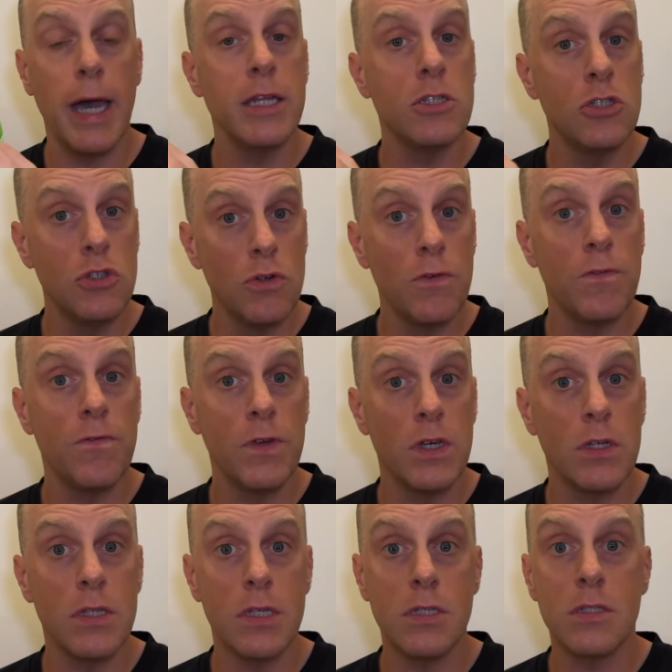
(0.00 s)
I do
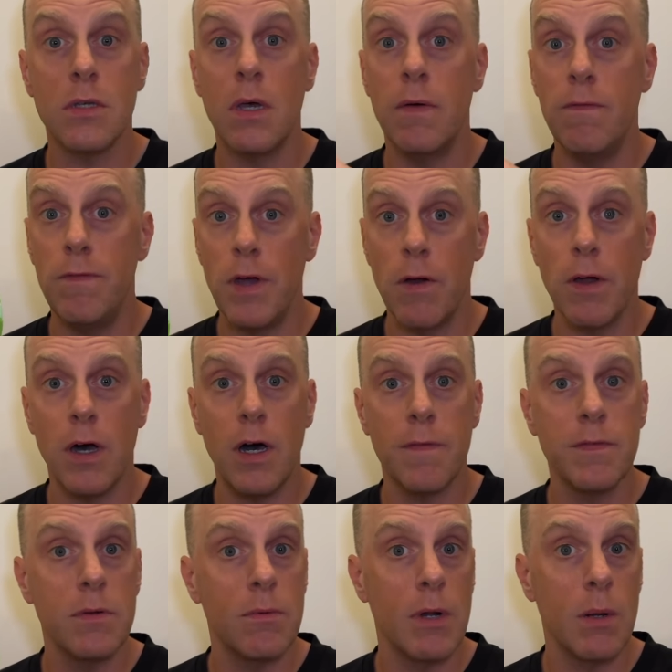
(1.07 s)
feel this very
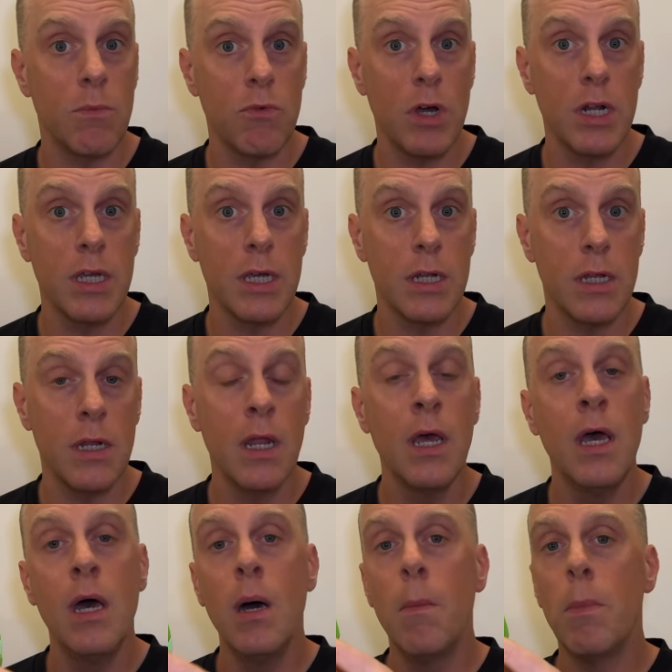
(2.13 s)
often when I'm running in it,
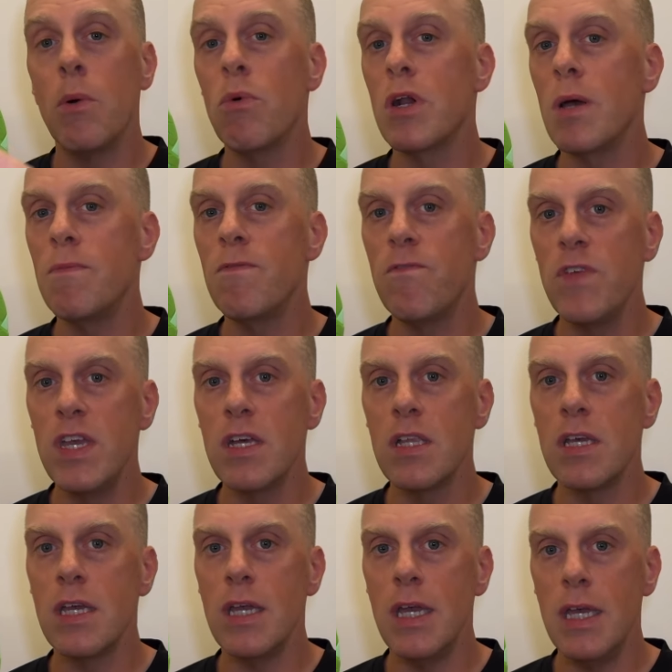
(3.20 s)
but what I'm
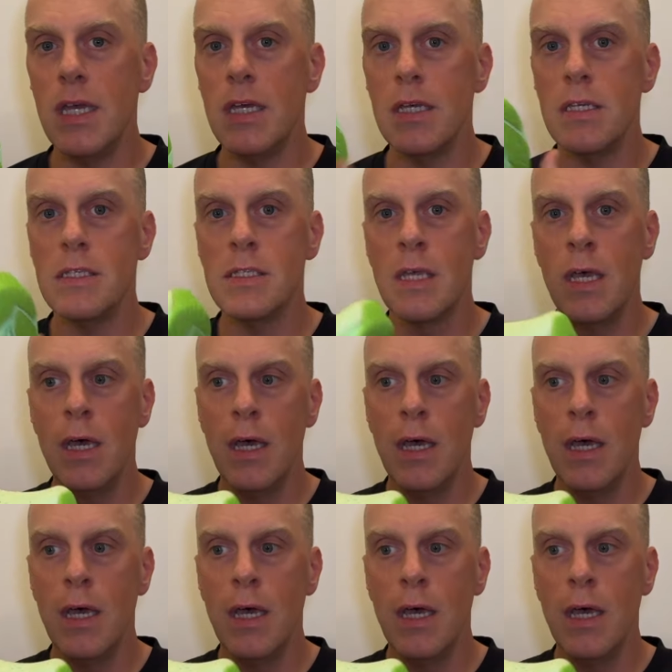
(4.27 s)
feeling is